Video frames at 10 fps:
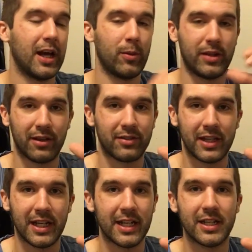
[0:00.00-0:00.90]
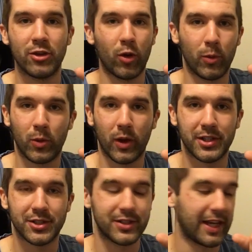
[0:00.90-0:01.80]
I would definitely eat it, no
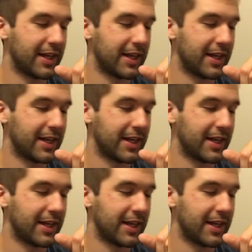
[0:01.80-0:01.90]
questions